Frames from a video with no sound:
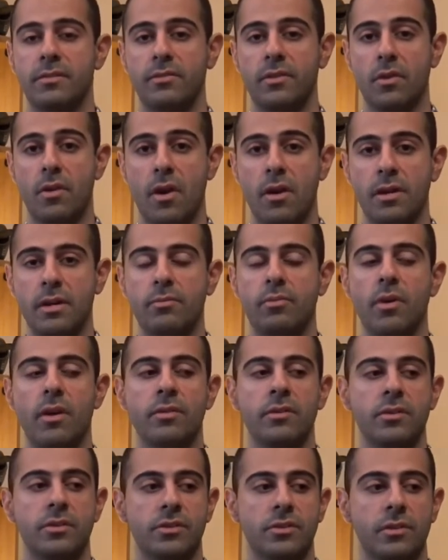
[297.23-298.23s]
if there are any
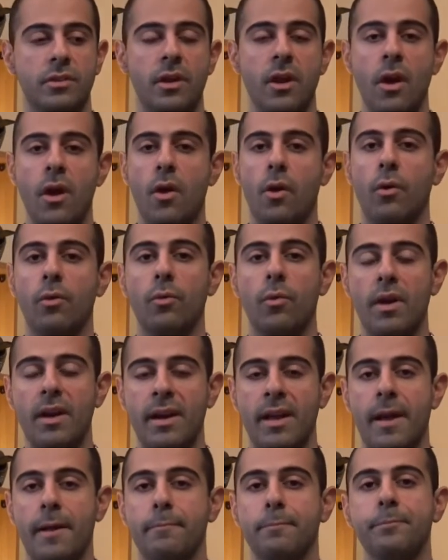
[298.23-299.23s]
brothers or
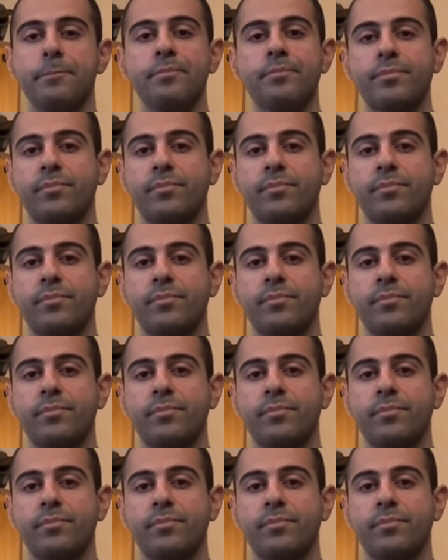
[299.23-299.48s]
whatnot?